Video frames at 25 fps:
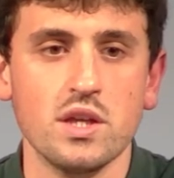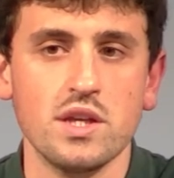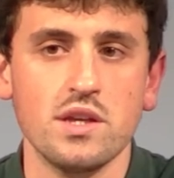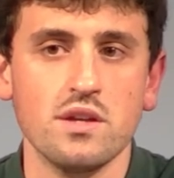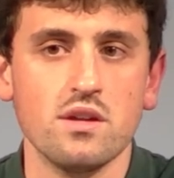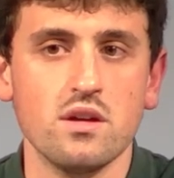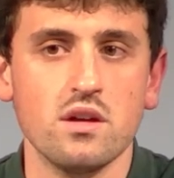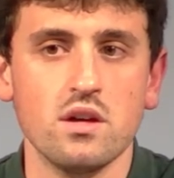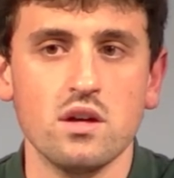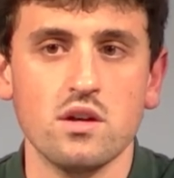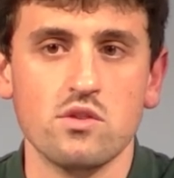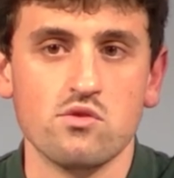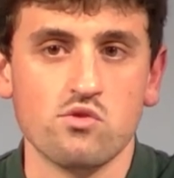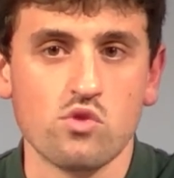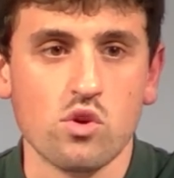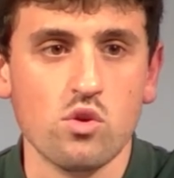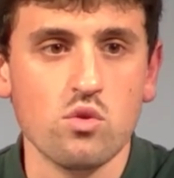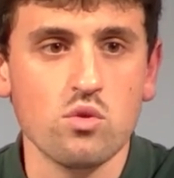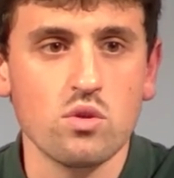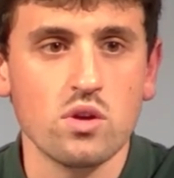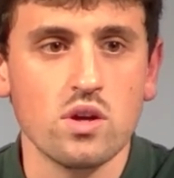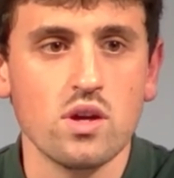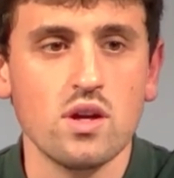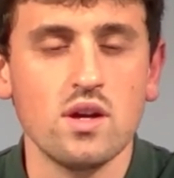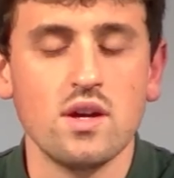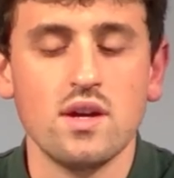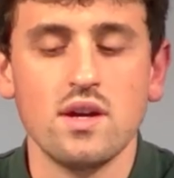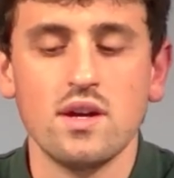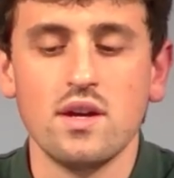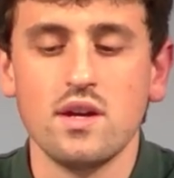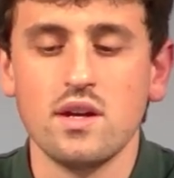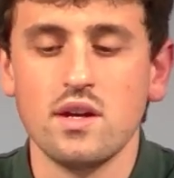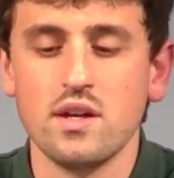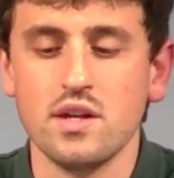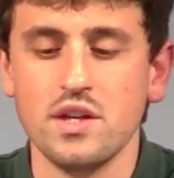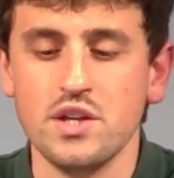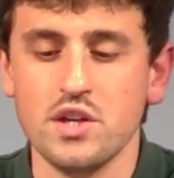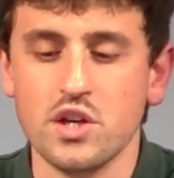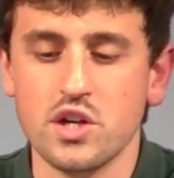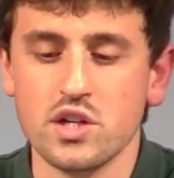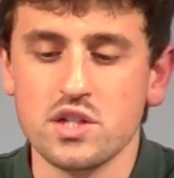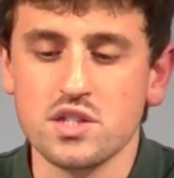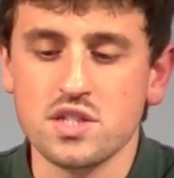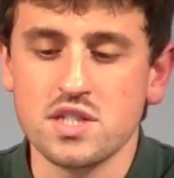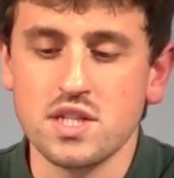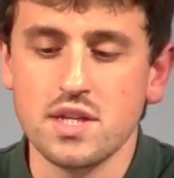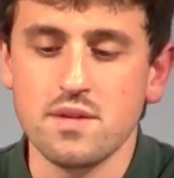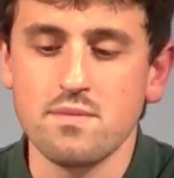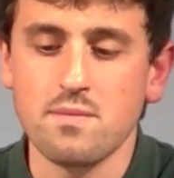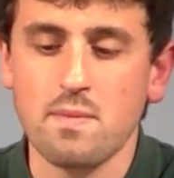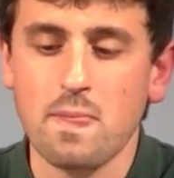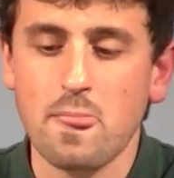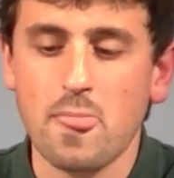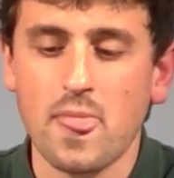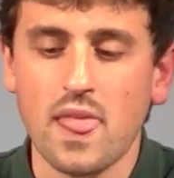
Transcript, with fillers: in uh, Roke, Inertcy.